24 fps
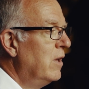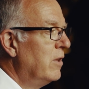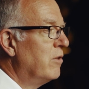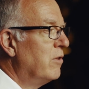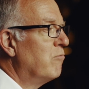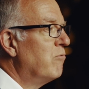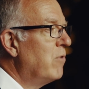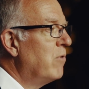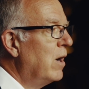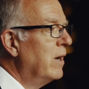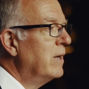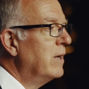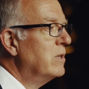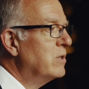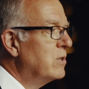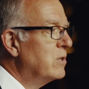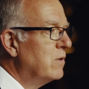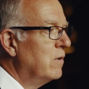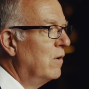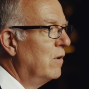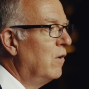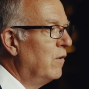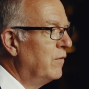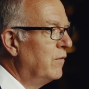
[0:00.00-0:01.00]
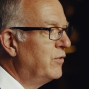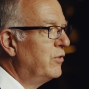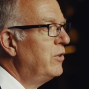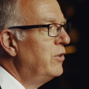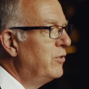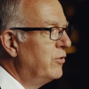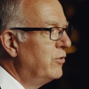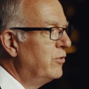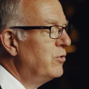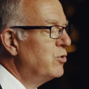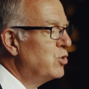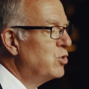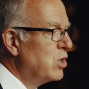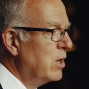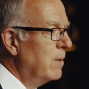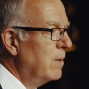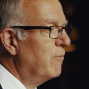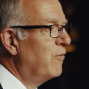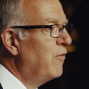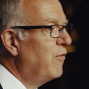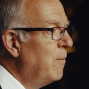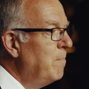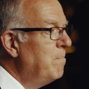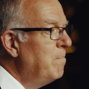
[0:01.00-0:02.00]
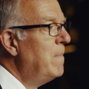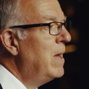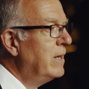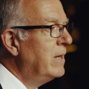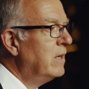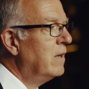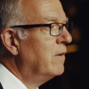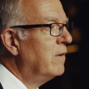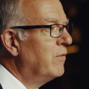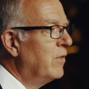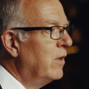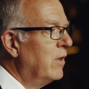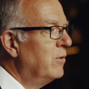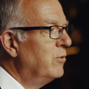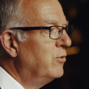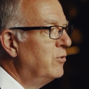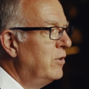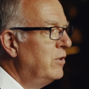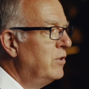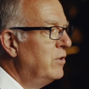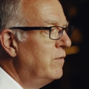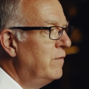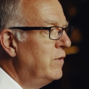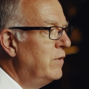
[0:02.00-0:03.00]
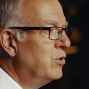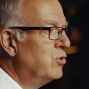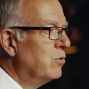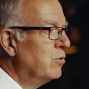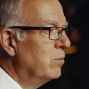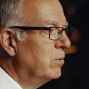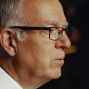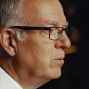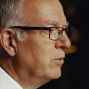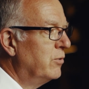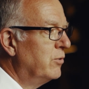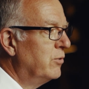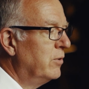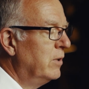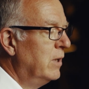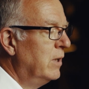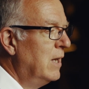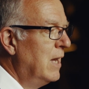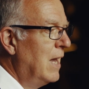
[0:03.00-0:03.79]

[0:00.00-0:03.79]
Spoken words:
the right of citizenship for many of those individuals,